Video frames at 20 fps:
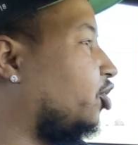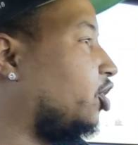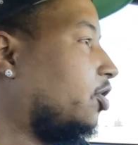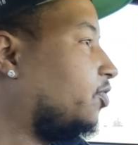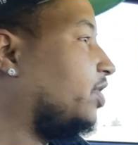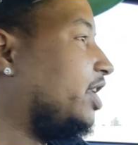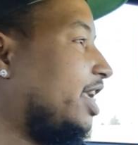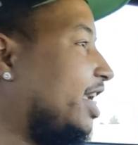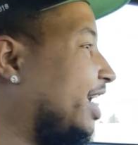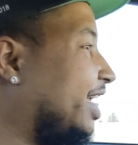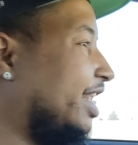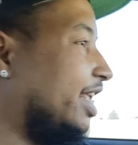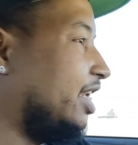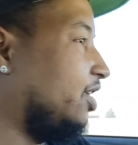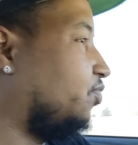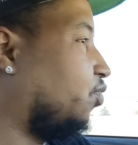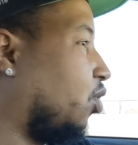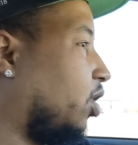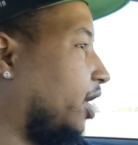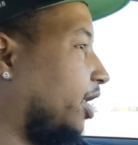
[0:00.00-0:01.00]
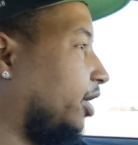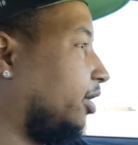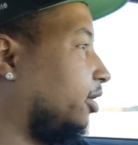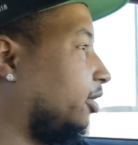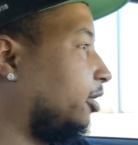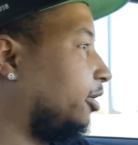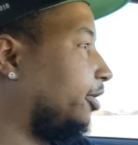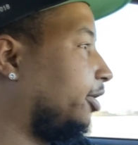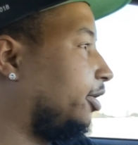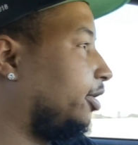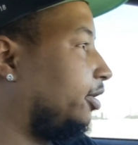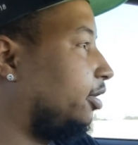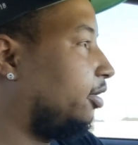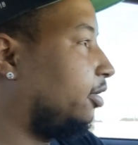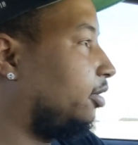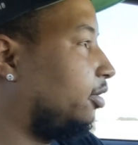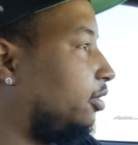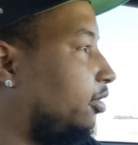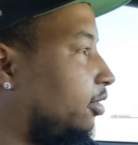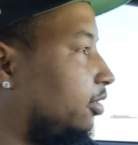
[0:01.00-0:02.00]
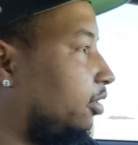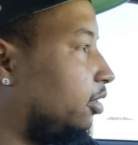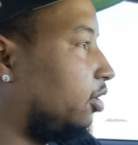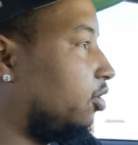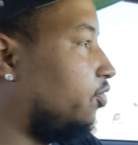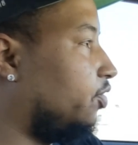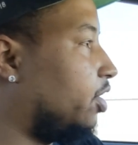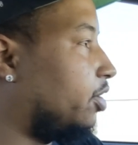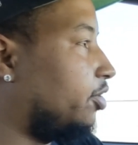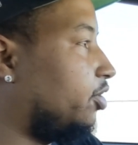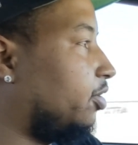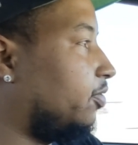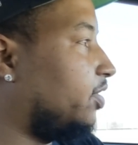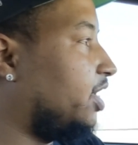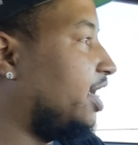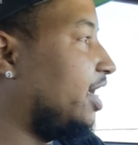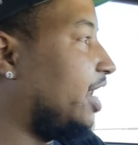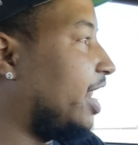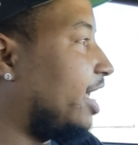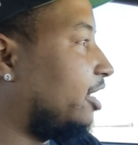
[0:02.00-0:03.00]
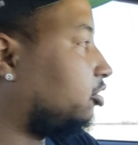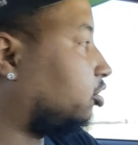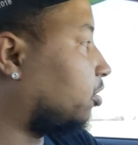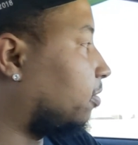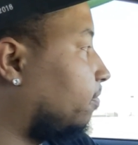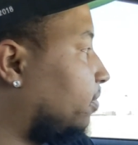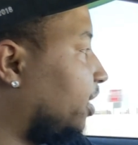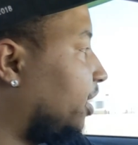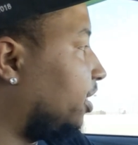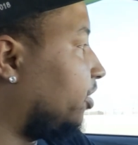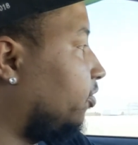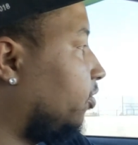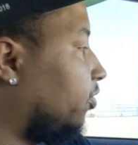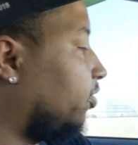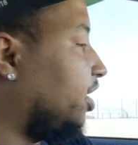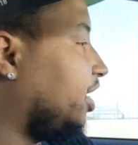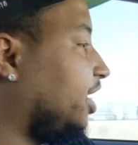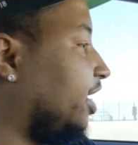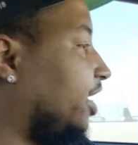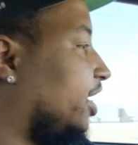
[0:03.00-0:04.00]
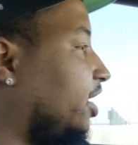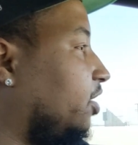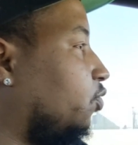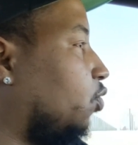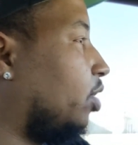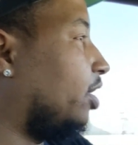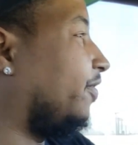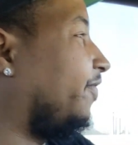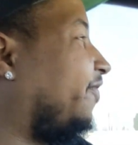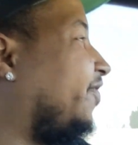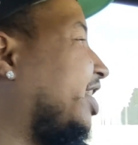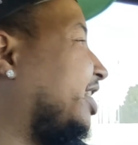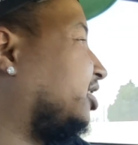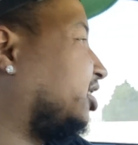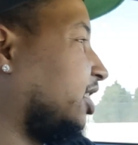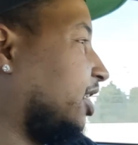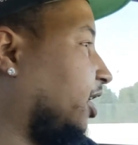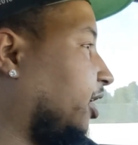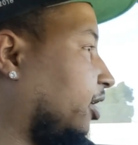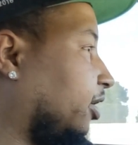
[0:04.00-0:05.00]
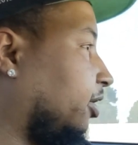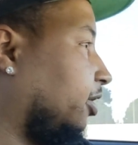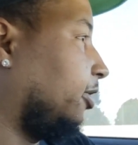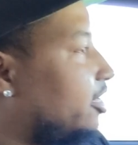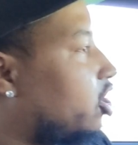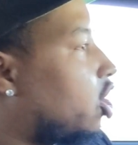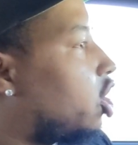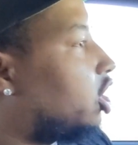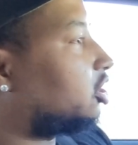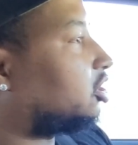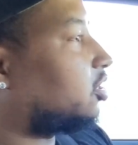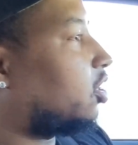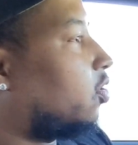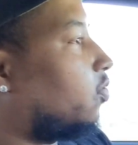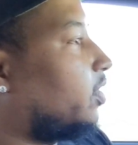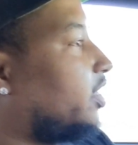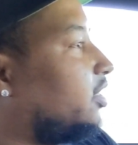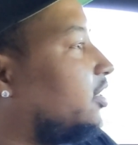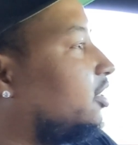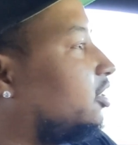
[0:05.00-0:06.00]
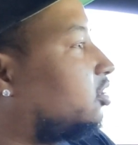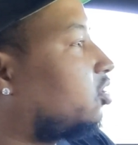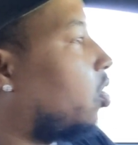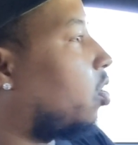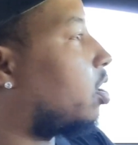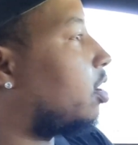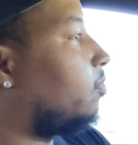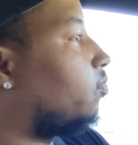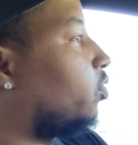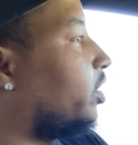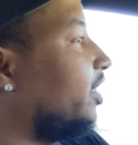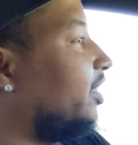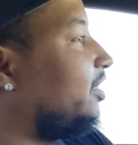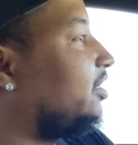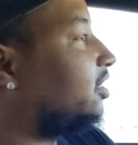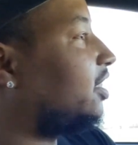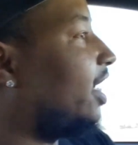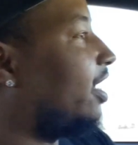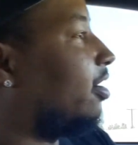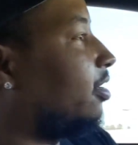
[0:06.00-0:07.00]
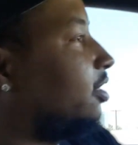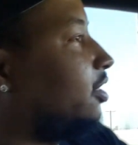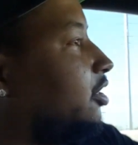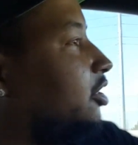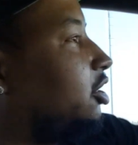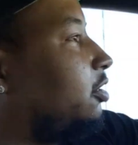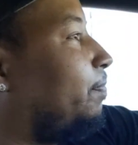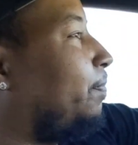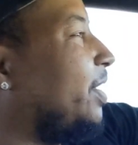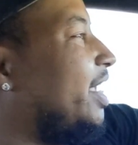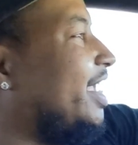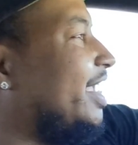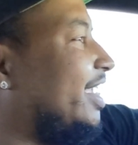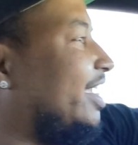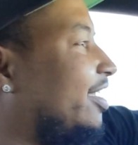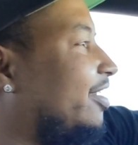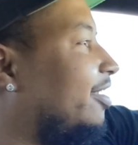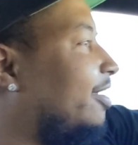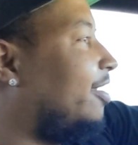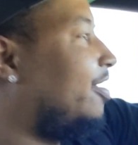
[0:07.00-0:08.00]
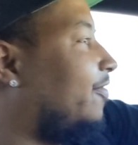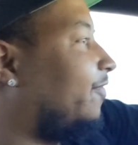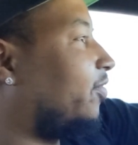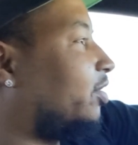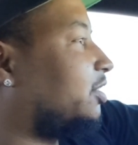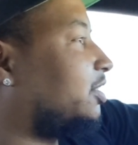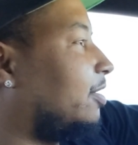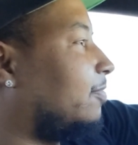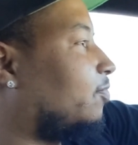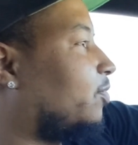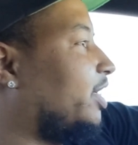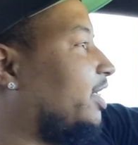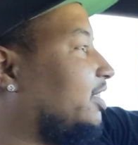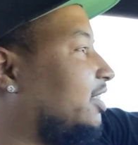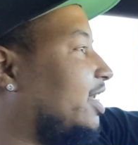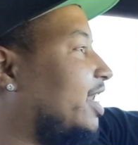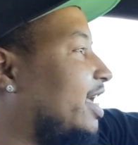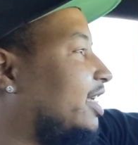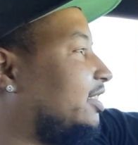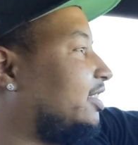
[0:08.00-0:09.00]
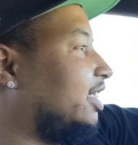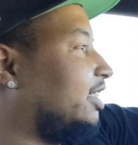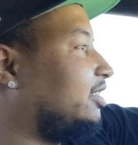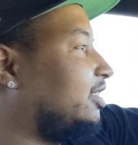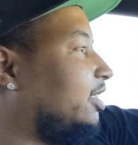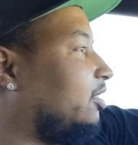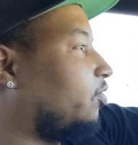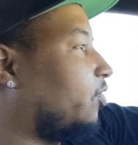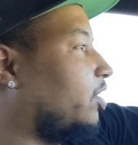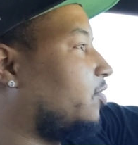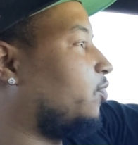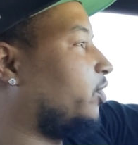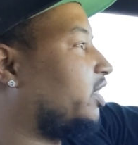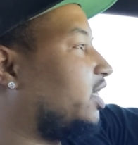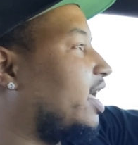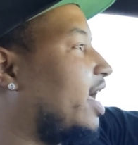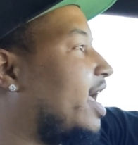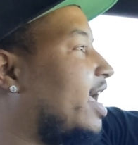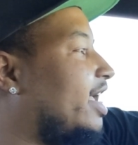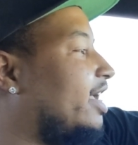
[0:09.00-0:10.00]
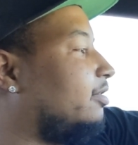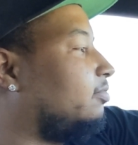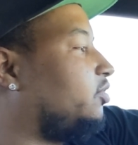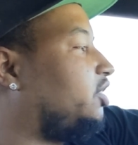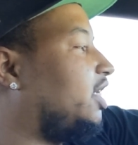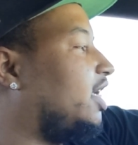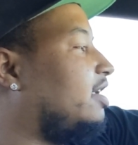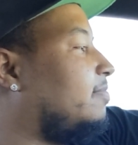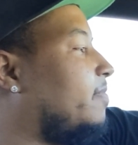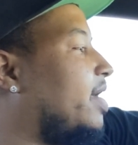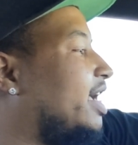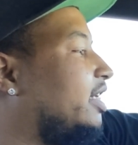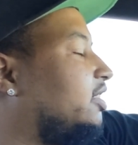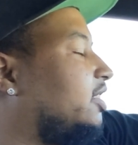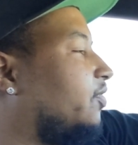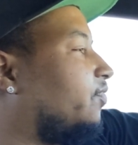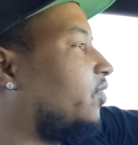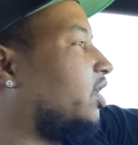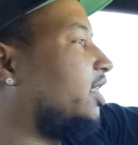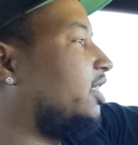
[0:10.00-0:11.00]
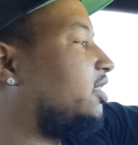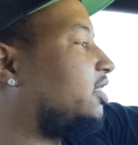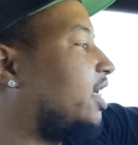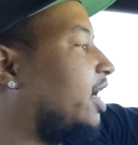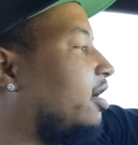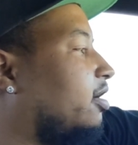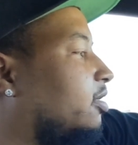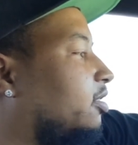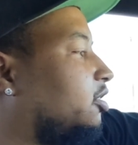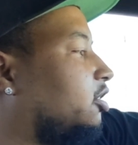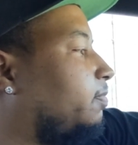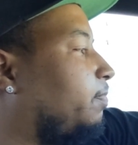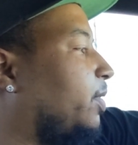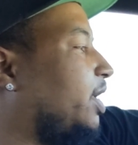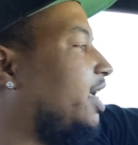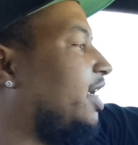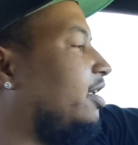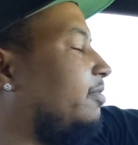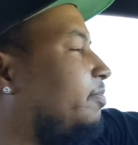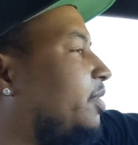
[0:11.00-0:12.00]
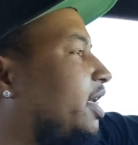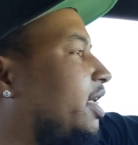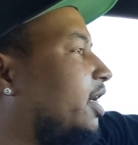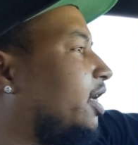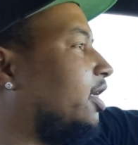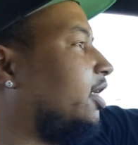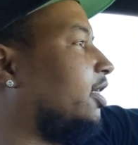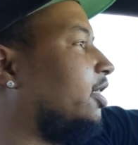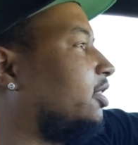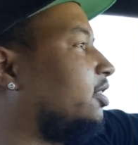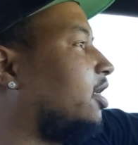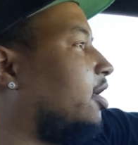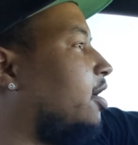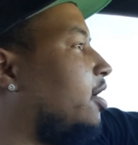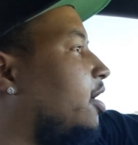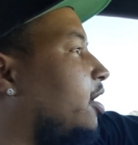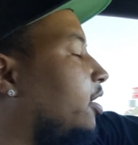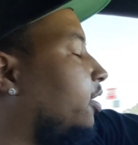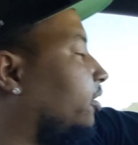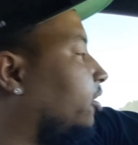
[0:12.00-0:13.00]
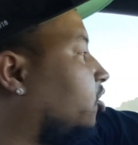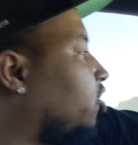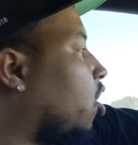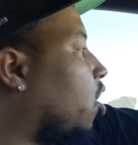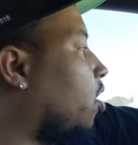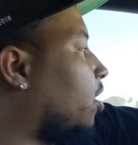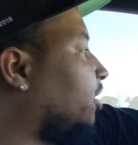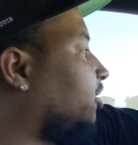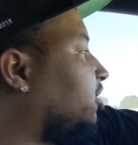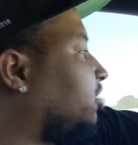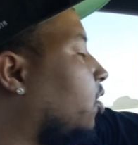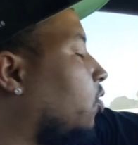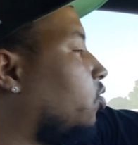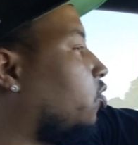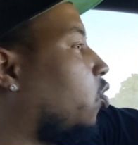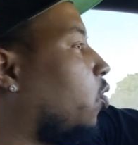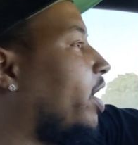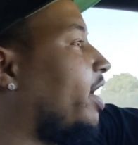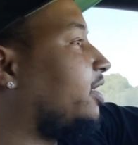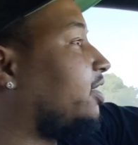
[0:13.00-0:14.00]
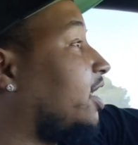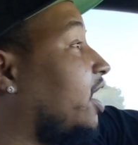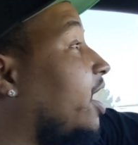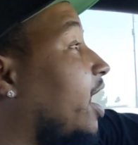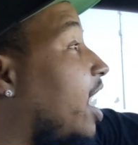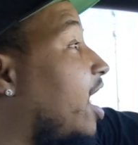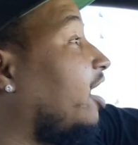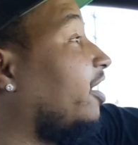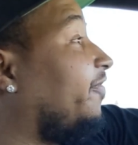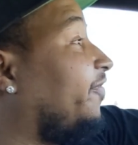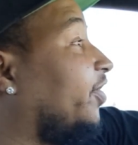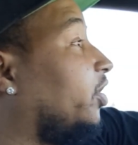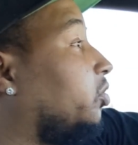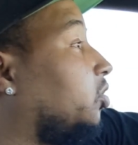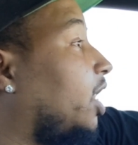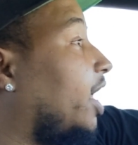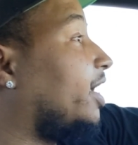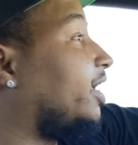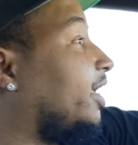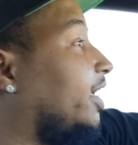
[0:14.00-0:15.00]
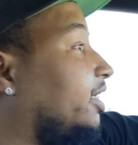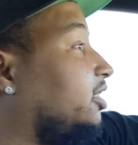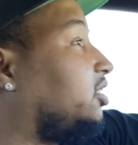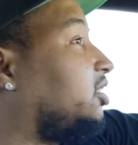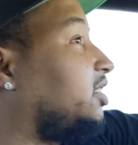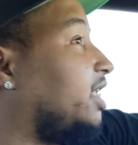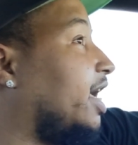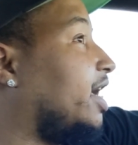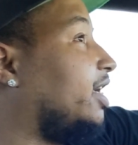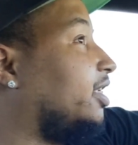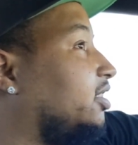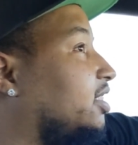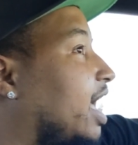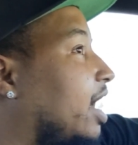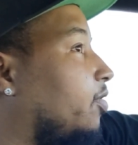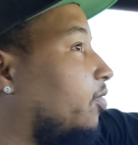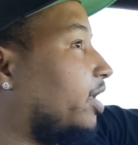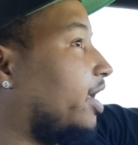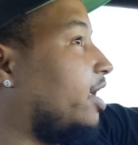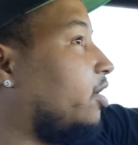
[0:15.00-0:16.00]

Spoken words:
You don't need anyone. You know, you don't need extra money. You don't need anyone fixing it. And also in this car, I'm really scared to speed. For some reason, that 63 with the AMG makes it really scared to speed, because the car is so quick that I feel like it stands out.